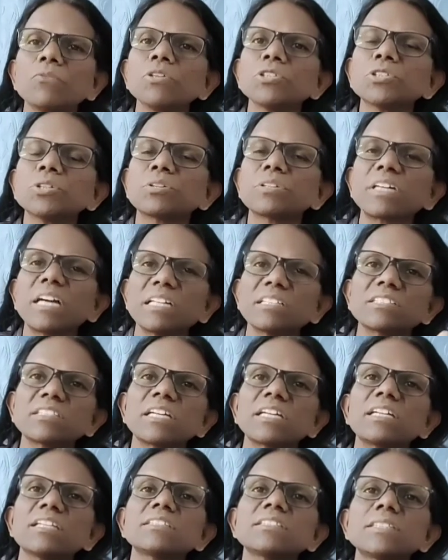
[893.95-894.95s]
We should
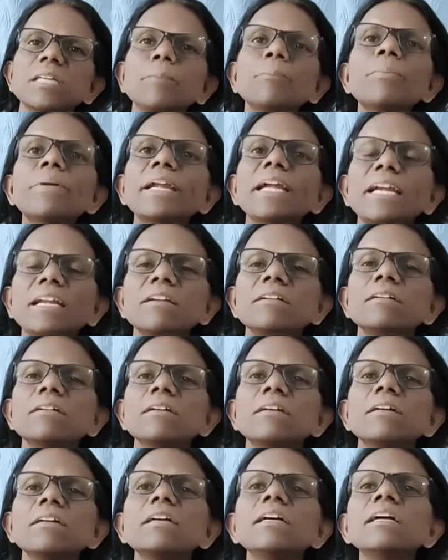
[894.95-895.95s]
construct a
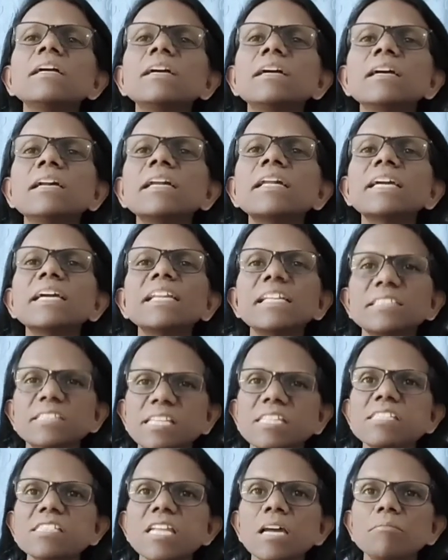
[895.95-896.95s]
separate drainage
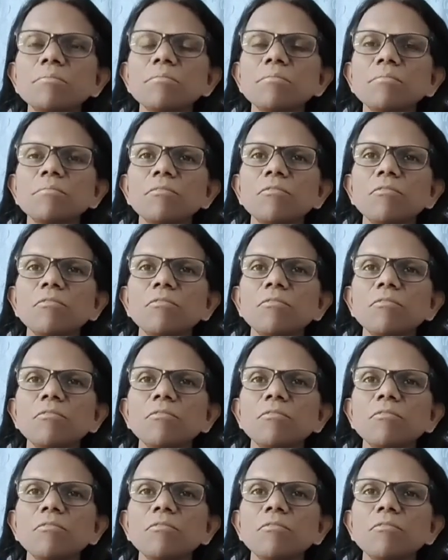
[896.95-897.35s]
system